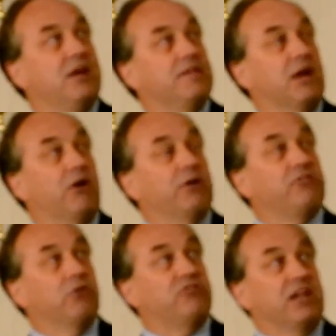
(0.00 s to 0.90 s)
that are
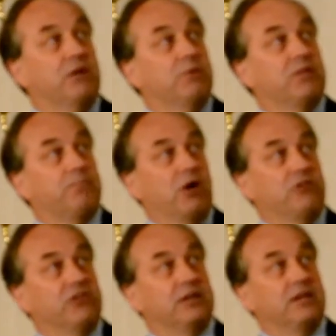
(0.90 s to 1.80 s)
associated with the
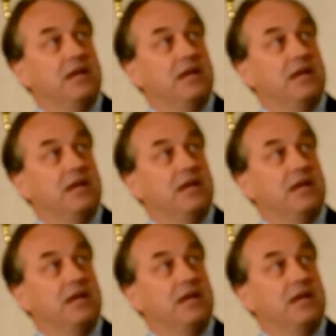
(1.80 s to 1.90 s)
project.